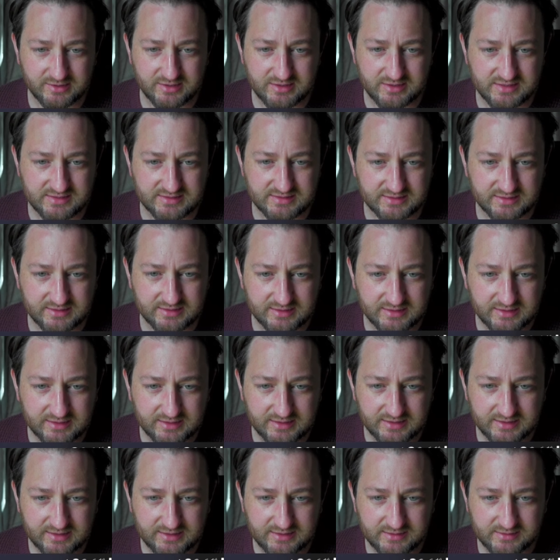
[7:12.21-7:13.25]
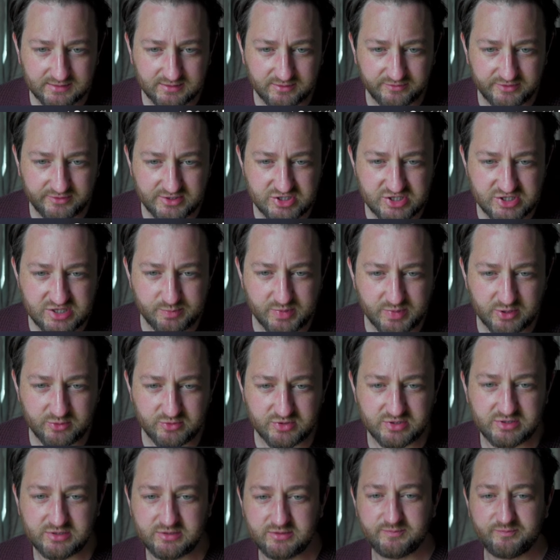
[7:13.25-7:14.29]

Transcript: this little fishy boat.